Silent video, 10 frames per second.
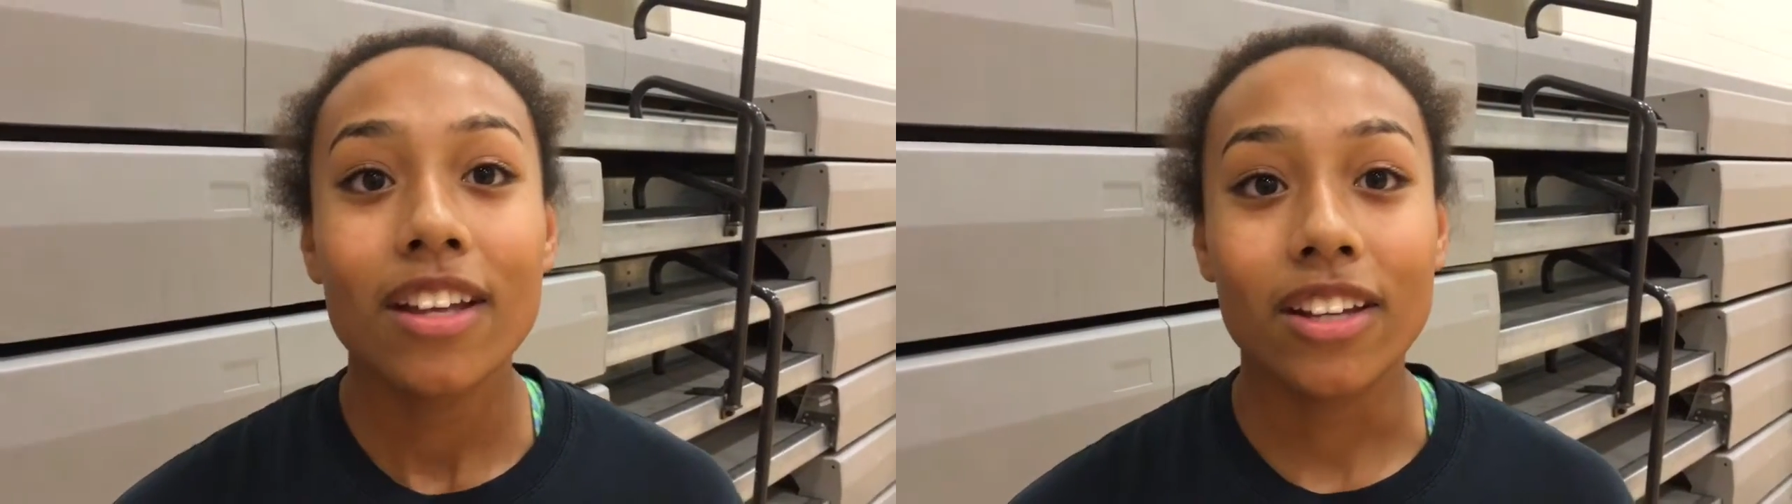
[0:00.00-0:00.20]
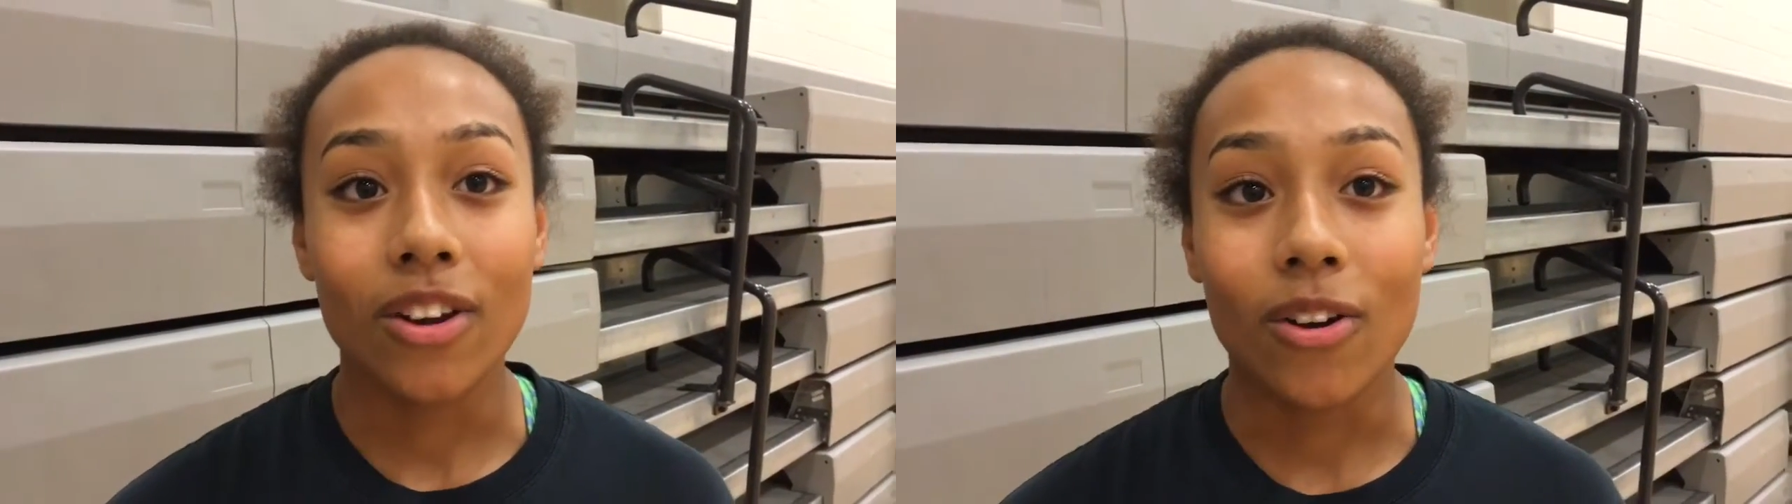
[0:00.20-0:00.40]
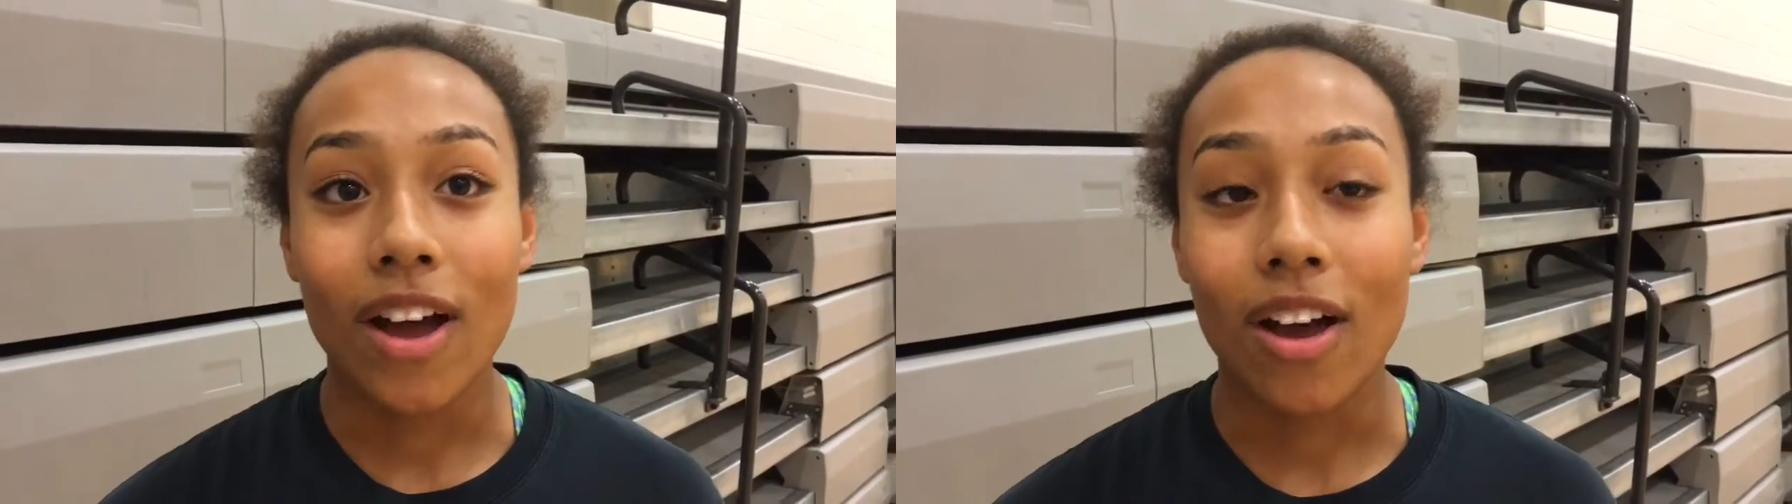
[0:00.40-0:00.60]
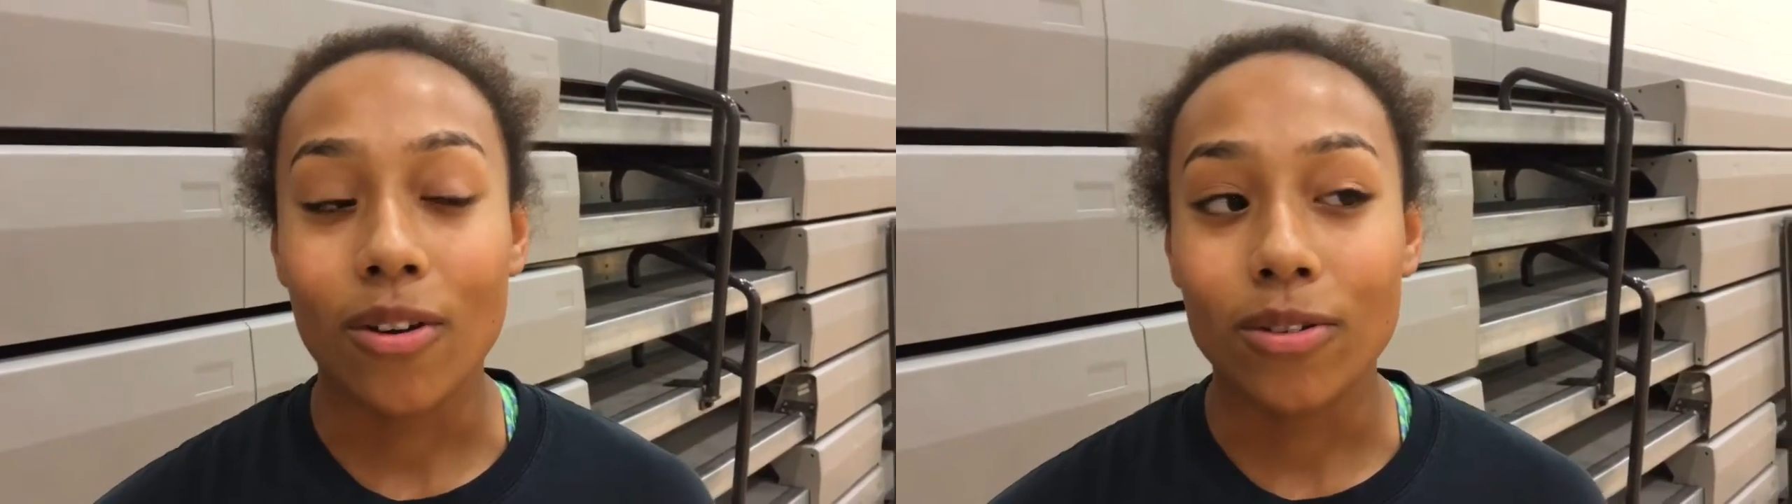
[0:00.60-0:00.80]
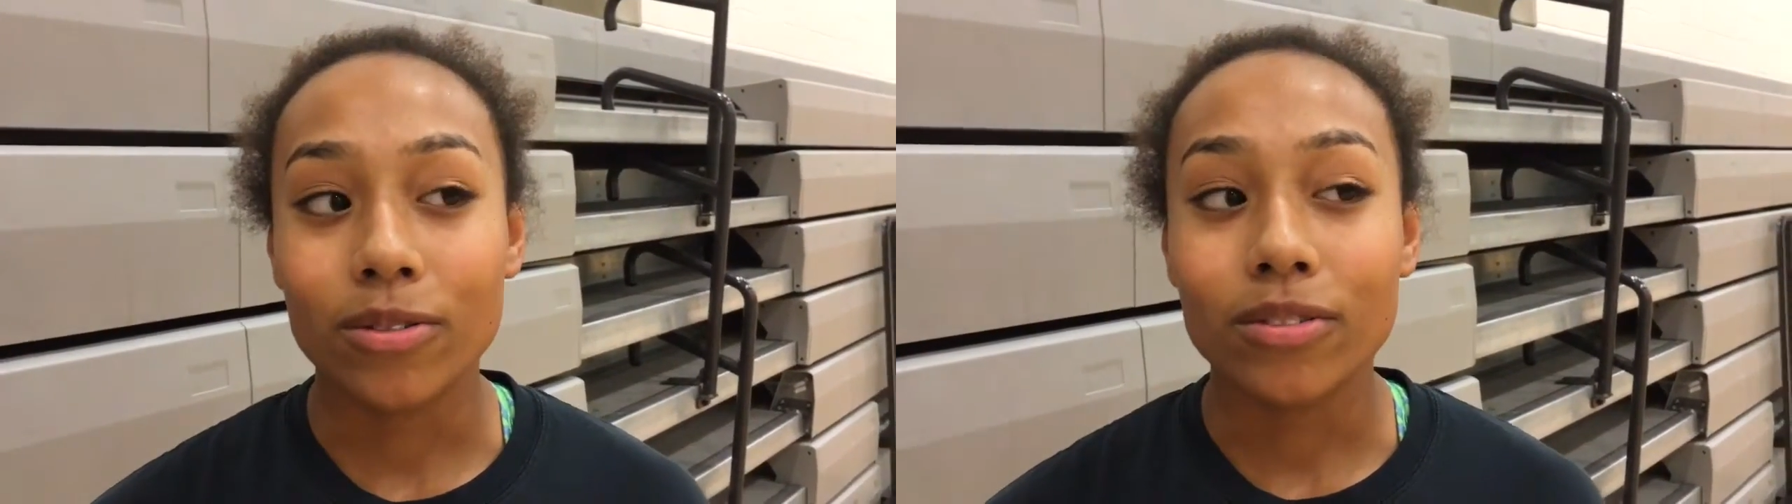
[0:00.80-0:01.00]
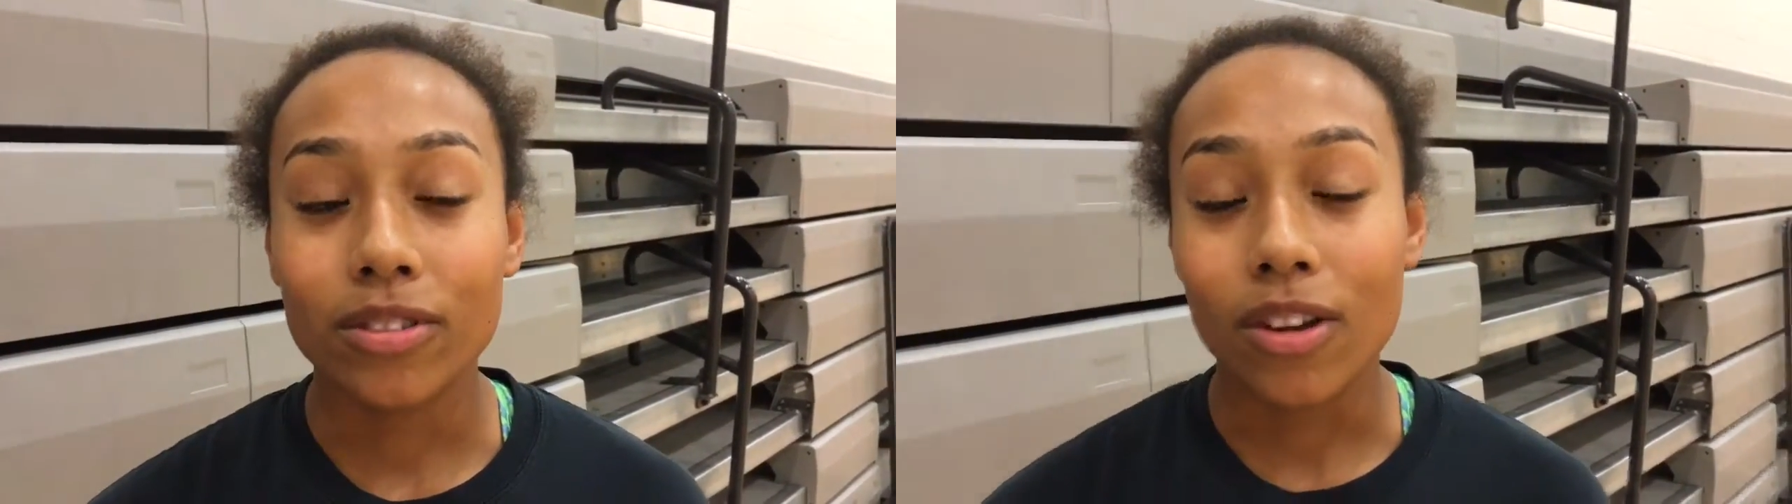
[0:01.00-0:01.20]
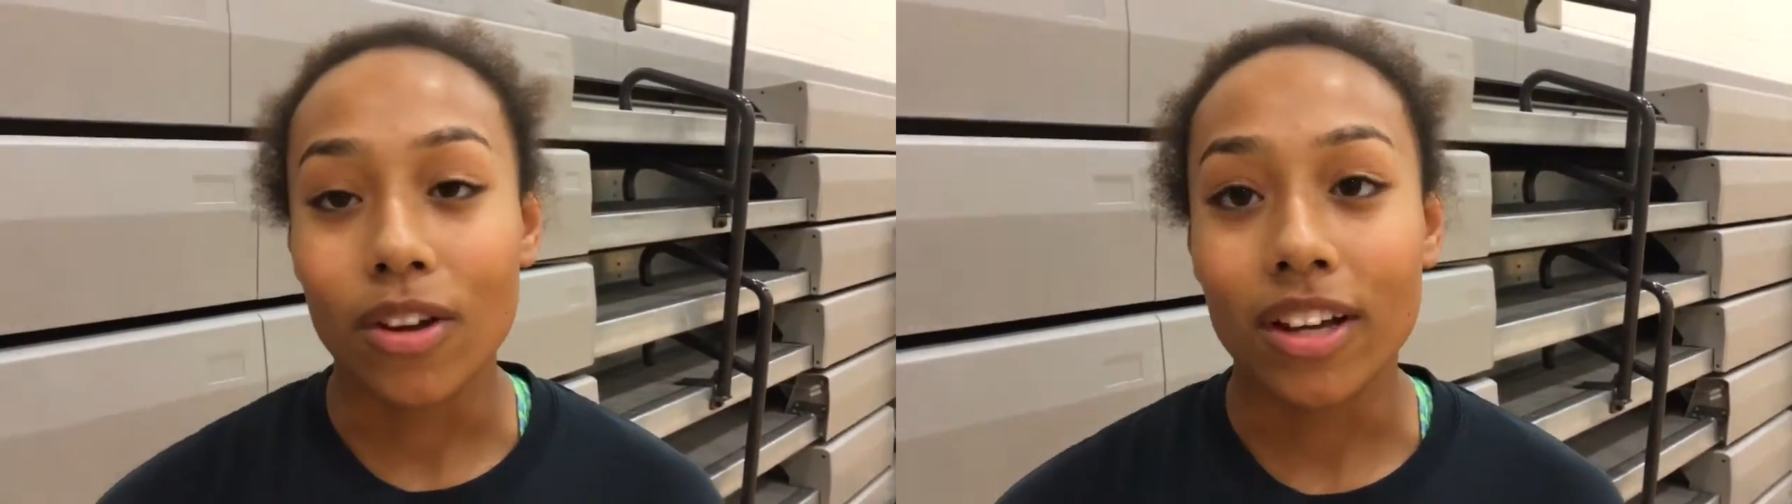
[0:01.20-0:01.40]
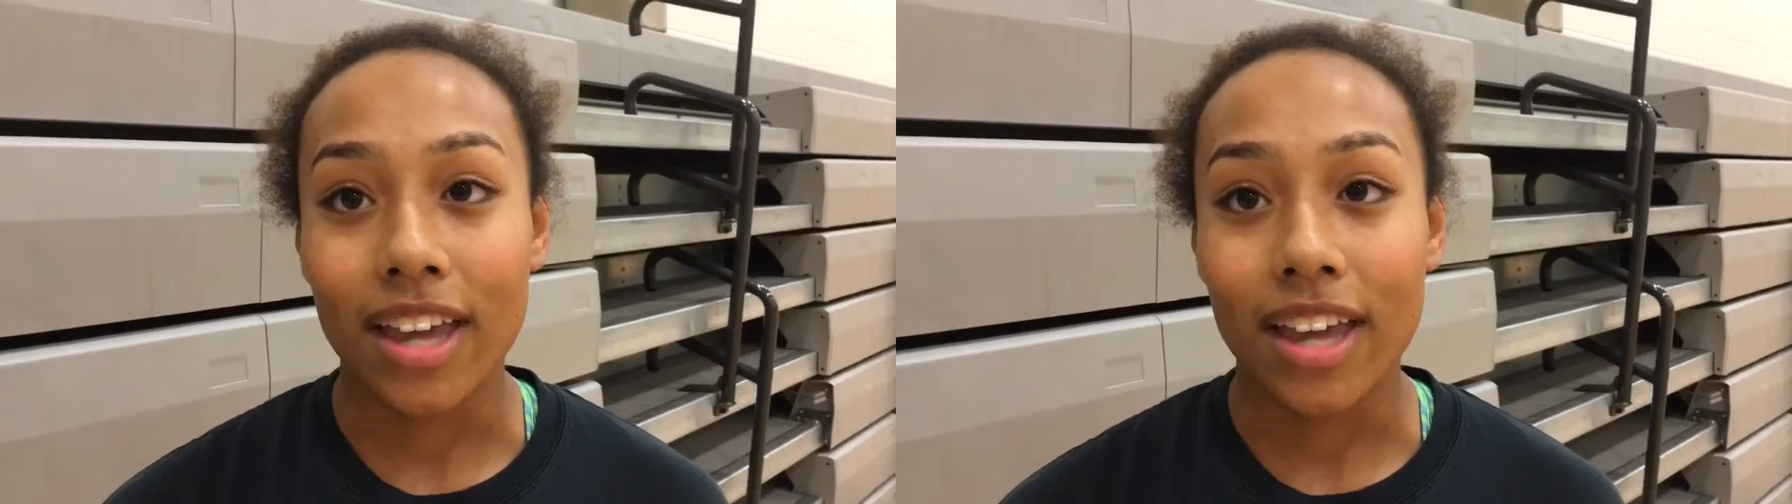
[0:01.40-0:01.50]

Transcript: you know how the